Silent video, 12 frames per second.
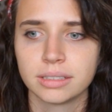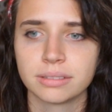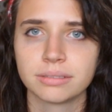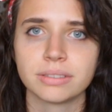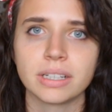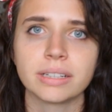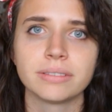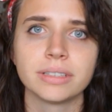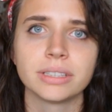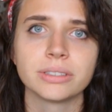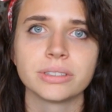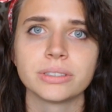5
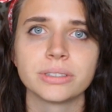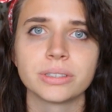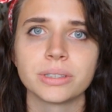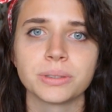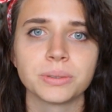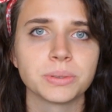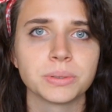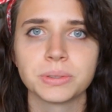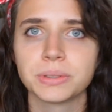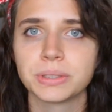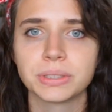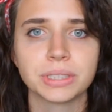years or so.
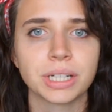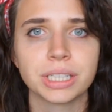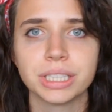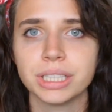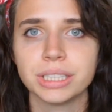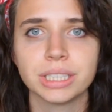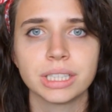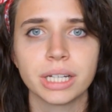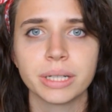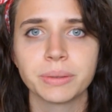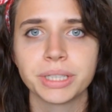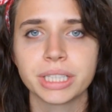It's not an easy
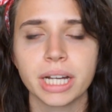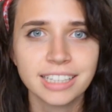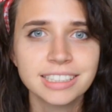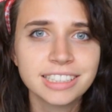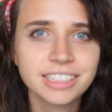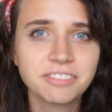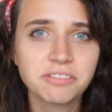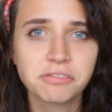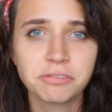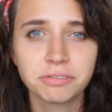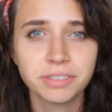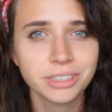language, and it
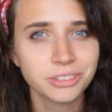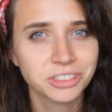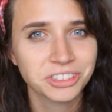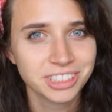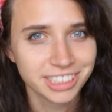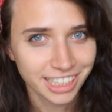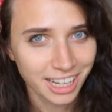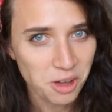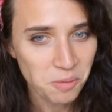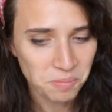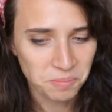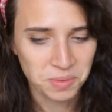feels good to
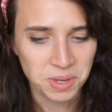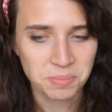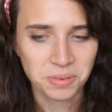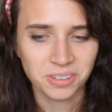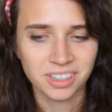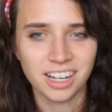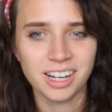help people.